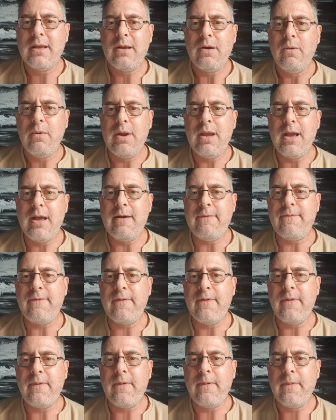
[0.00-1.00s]
We have
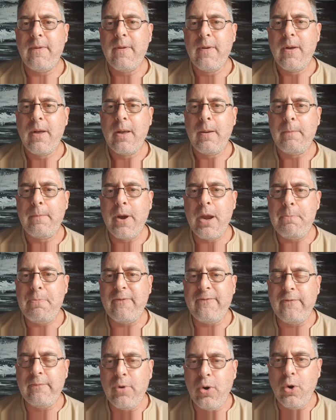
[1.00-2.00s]

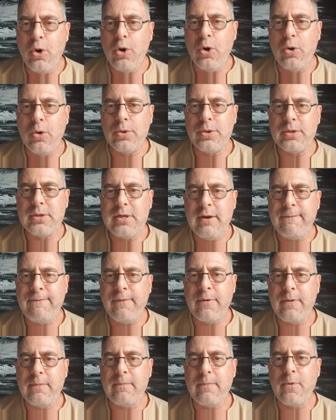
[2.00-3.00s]
people from all
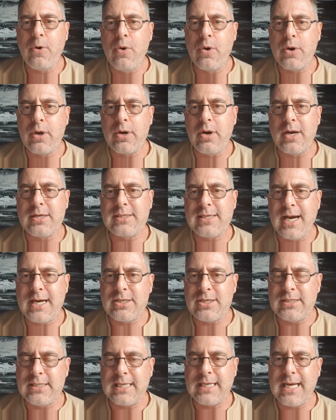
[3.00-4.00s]
different
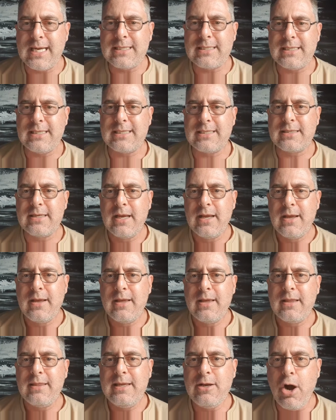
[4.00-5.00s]
organisations against this.
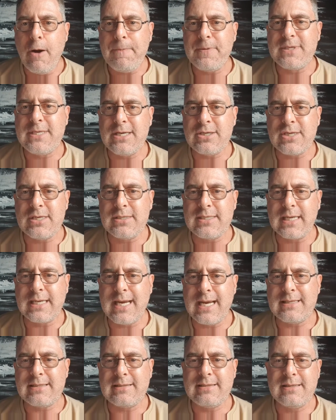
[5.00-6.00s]
The opposition's
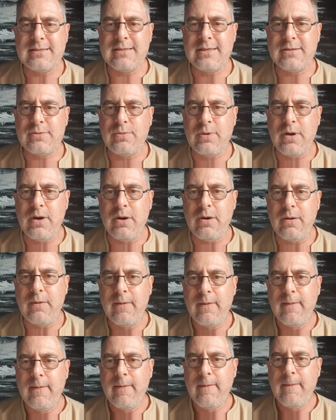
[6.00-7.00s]
against this as well.
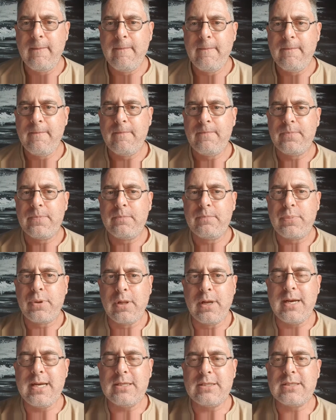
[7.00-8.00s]

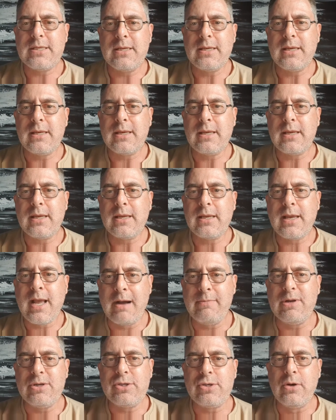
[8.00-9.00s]
Please,
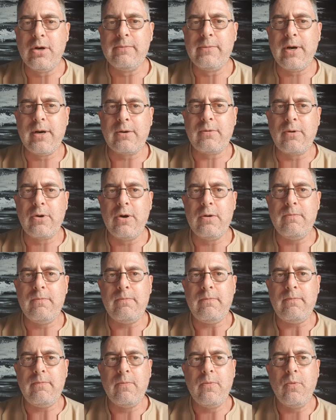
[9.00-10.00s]
come and join my group.
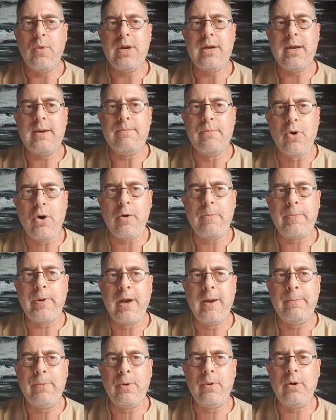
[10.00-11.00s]
We need more
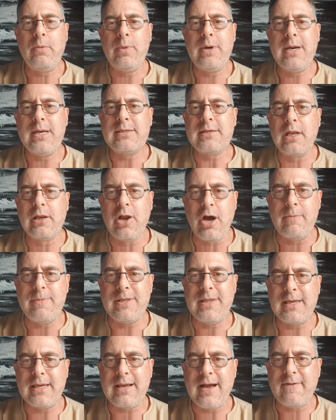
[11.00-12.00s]
people. We need to
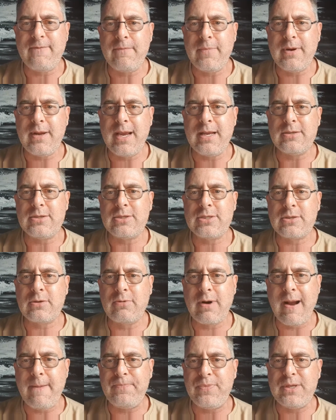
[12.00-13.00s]
lobby the government and
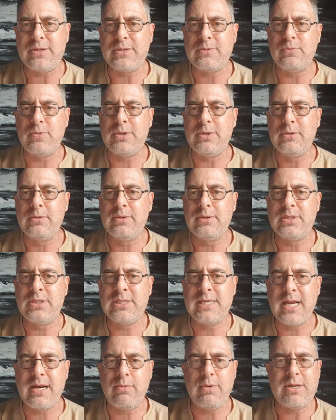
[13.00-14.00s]
scrap this
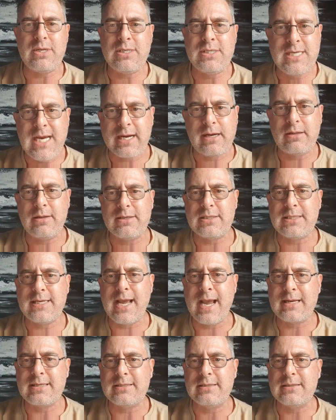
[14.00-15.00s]
set of ridiculous
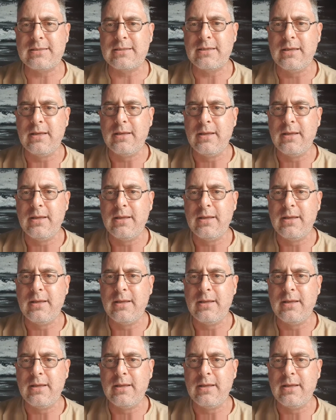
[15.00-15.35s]
taxes.